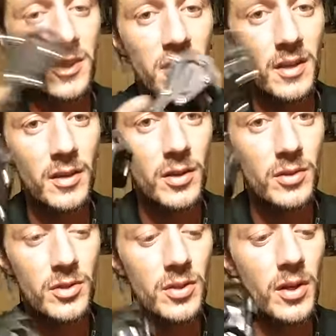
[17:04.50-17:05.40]
I said, I'm
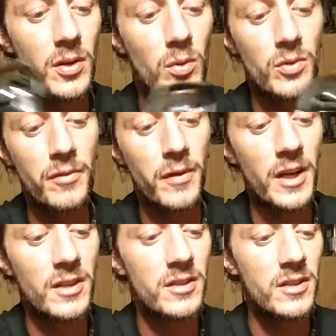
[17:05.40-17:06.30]
going to go all the
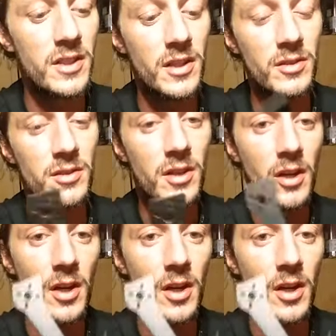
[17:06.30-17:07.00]
finer details